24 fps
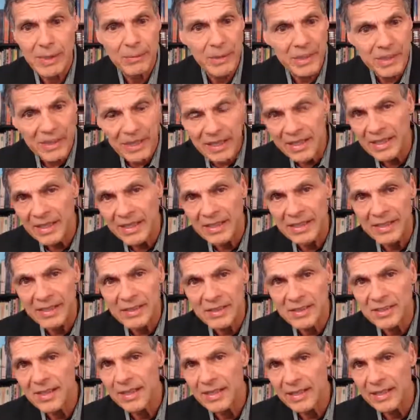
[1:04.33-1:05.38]
by the Canadian
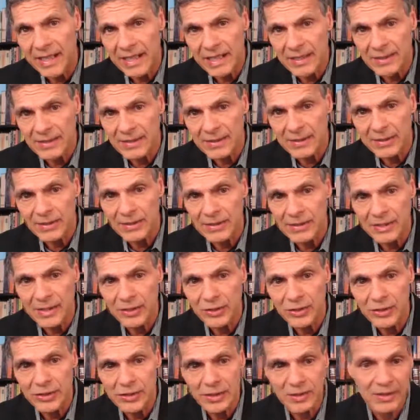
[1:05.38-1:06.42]
Celiac
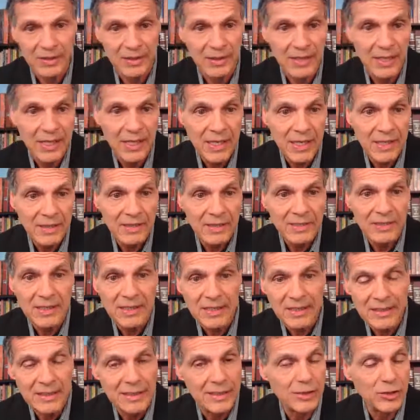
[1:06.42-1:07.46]
Association are the
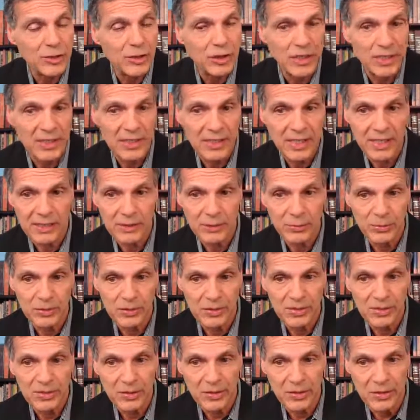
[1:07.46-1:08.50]
TTG test, which
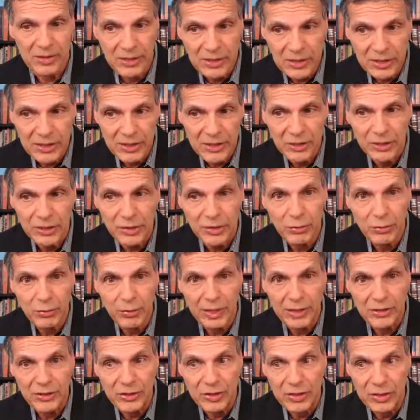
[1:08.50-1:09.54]
is sort of the tissue
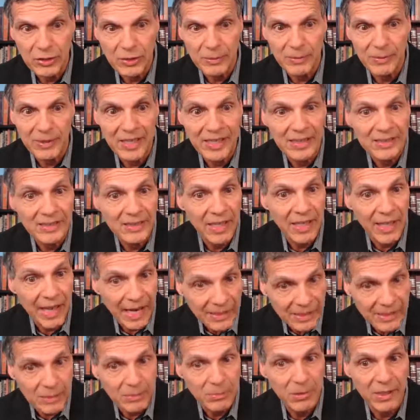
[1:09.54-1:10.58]
transglutaminase
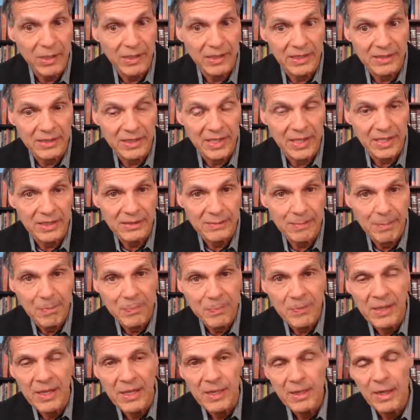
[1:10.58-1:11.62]
antibody test,
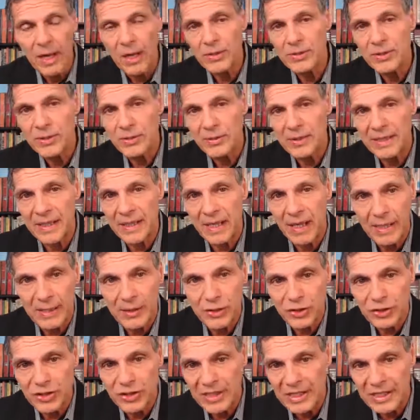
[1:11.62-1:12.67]
also the
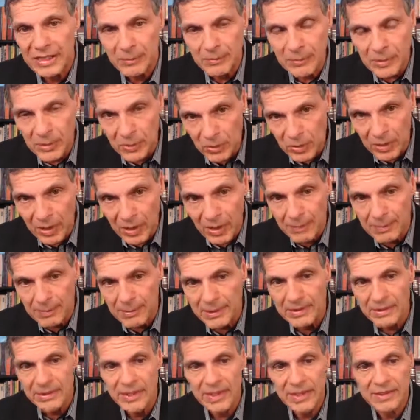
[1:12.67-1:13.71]
IgA
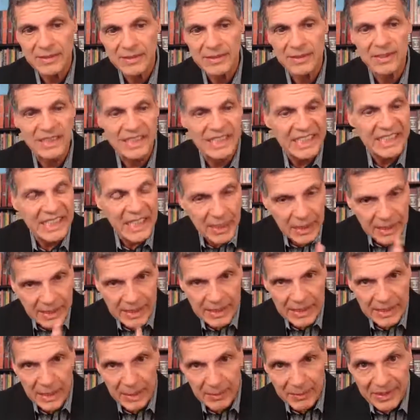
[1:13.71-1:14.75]
immunoglobulin test, and the
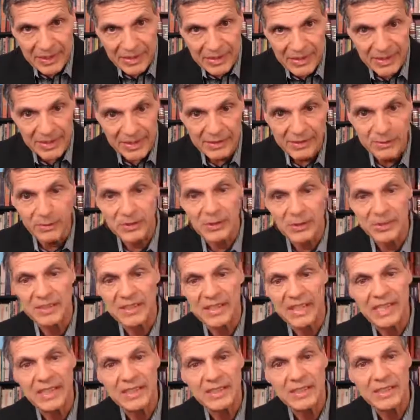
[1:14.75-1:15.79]
EME test, which is
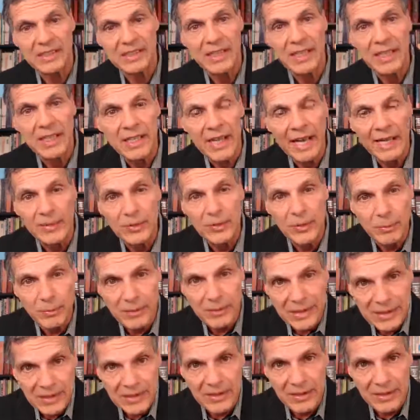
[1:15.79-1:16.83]
the
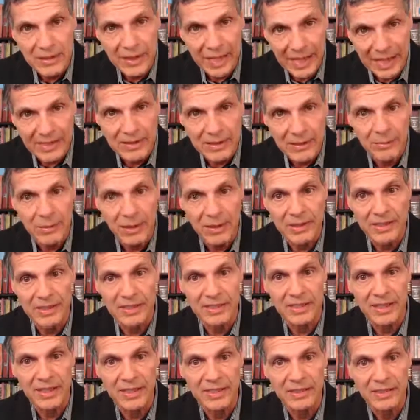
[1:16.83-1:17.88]
anti-endomysial antibody
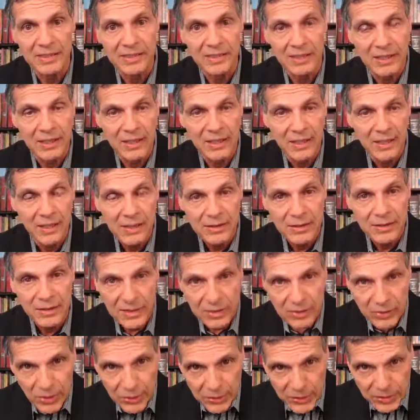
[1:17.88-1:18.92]
test. So
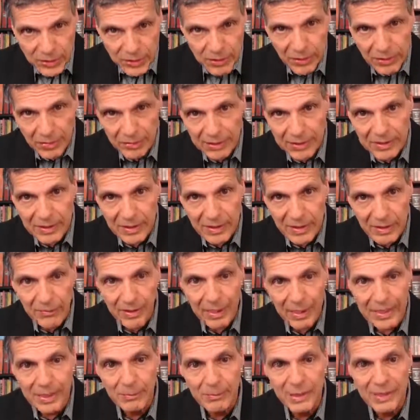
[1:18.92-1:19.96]
those are the three that are
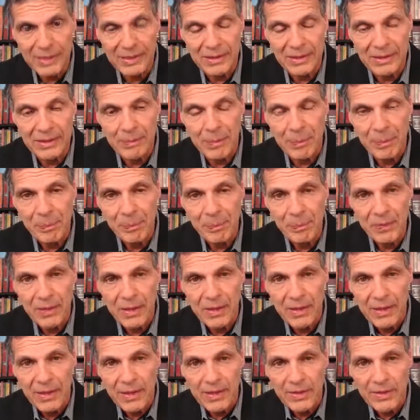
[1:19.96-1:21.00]
recommended.
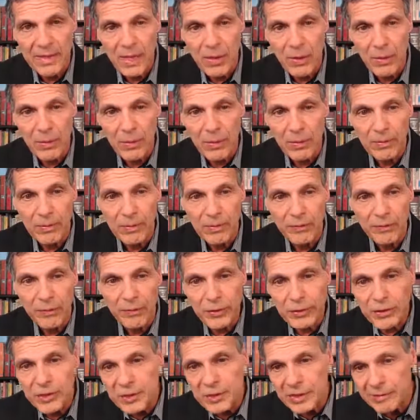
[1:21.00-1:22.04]
Now,
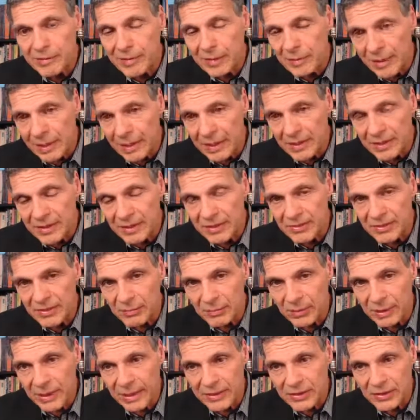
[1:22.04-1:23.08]
first-degree relatives of
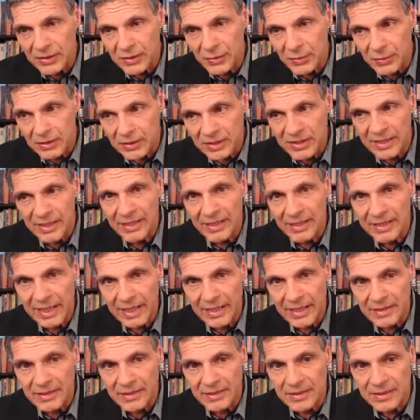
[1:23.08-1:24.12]
patients with
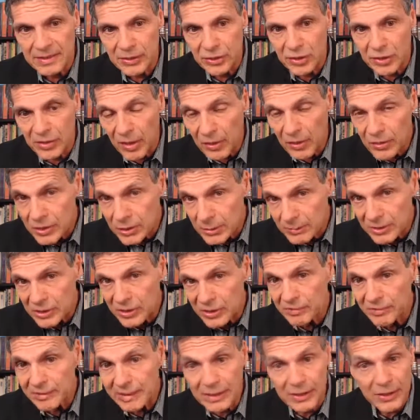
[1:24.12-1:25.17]
celiac disease should also be
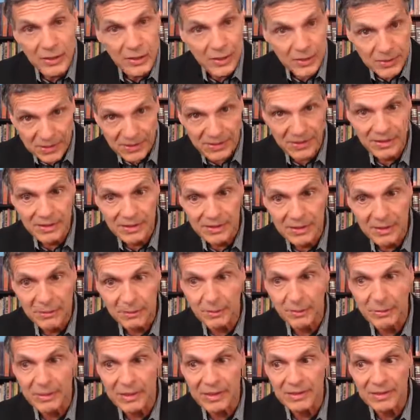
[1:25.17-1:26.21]
screened using these simple
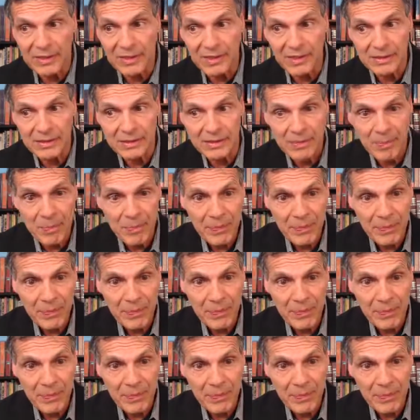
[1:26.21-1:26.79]
blood tests,